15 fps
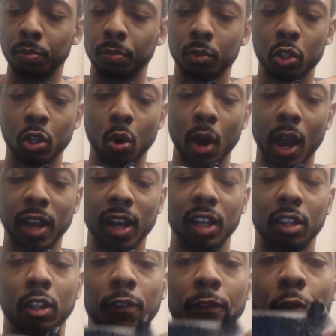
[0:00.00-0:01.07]
So I
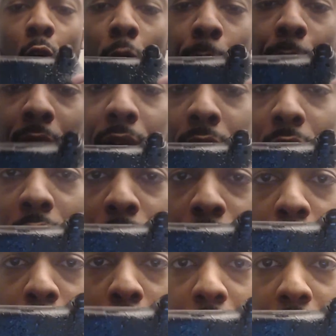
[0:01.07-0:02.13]
got the 4-button
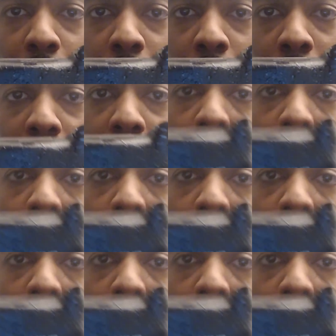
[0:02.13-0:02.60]
configuration.